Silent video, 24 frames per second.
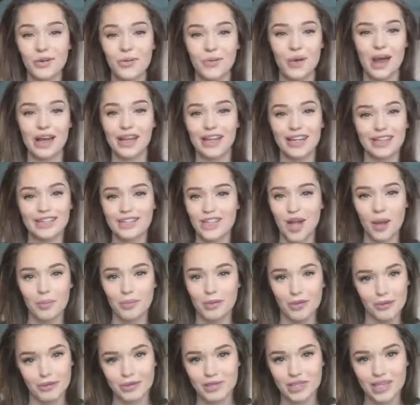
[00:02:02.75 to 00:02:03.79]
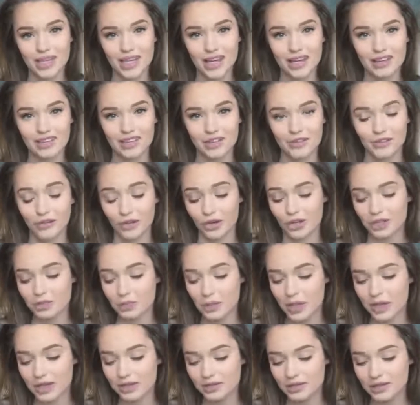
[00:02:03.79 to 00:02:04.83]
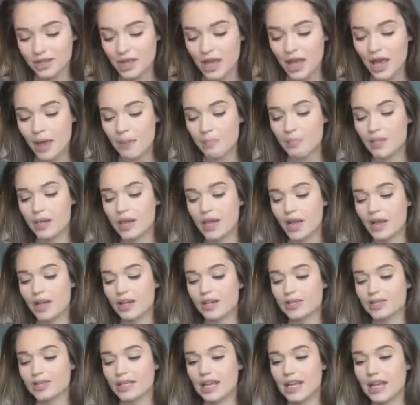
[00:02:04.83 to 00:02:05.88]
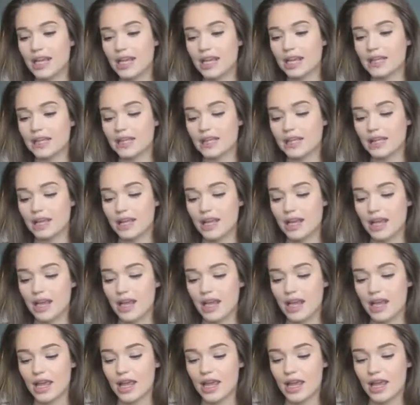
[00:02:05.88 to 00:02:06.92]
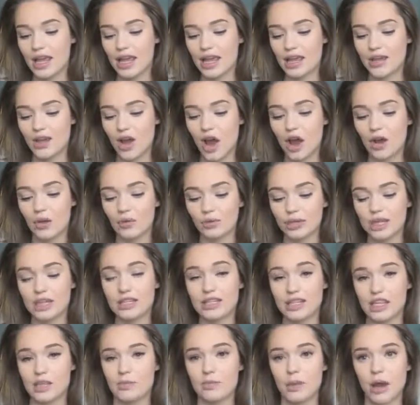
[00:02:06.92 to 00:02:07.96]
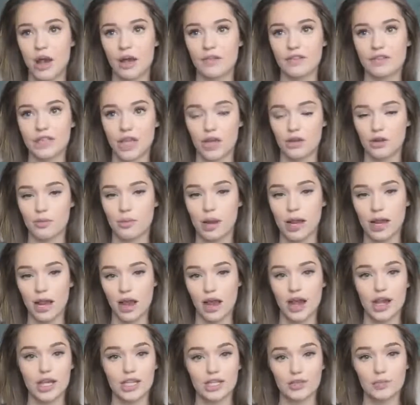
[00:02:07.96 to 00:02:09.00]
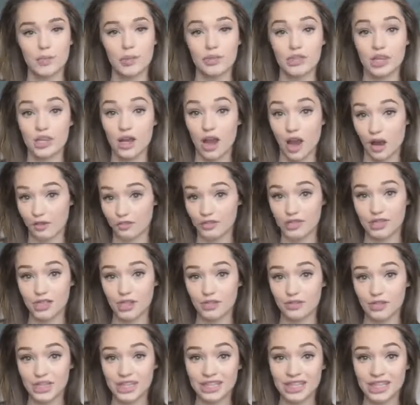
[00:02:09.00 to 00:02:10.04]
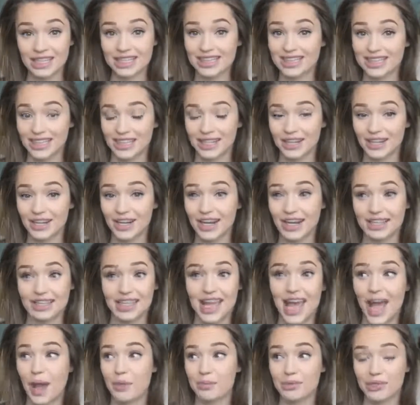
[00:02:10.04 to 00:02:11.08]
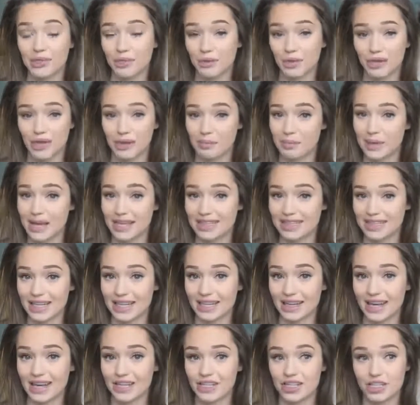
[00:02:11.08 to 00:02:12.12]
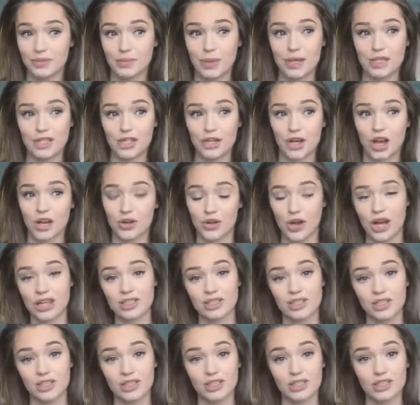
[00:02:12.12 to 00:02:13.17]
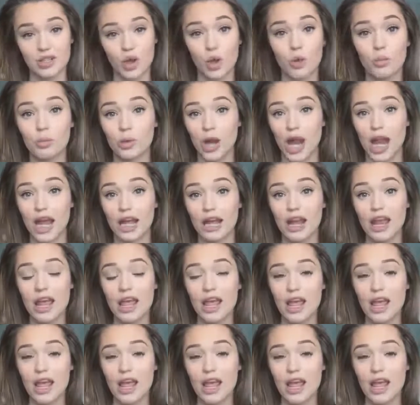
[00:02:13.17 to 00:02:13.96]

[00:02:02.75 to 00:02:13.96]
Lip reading: know why I stopped using it in the first place, because it not only deep puffs under my eyes, but the coverage of this concealer is absolutely amazing. It just makes your under eyes look so bright